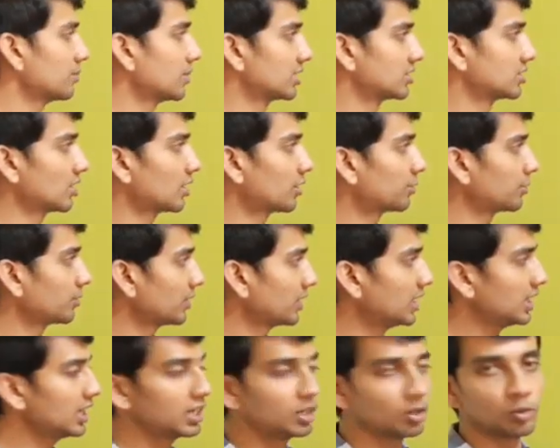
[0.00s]
measure of
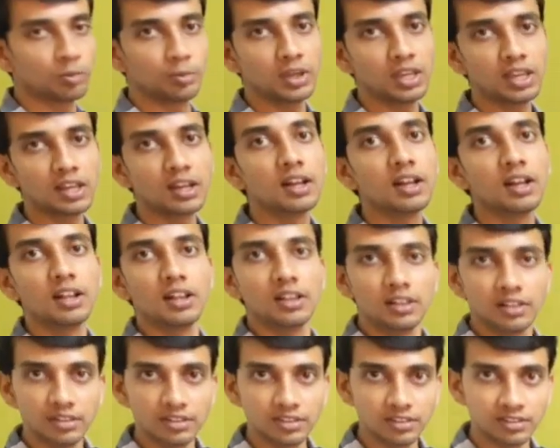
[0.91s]
E to be
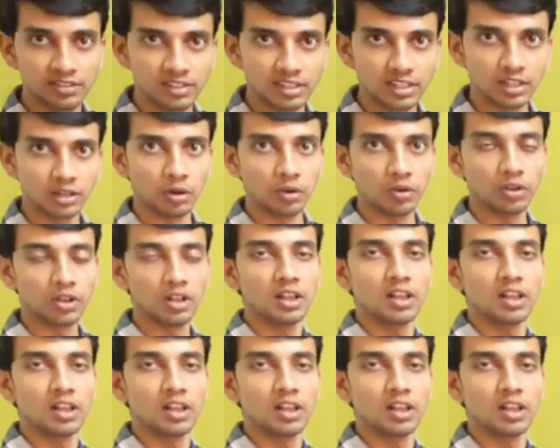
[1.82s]
0.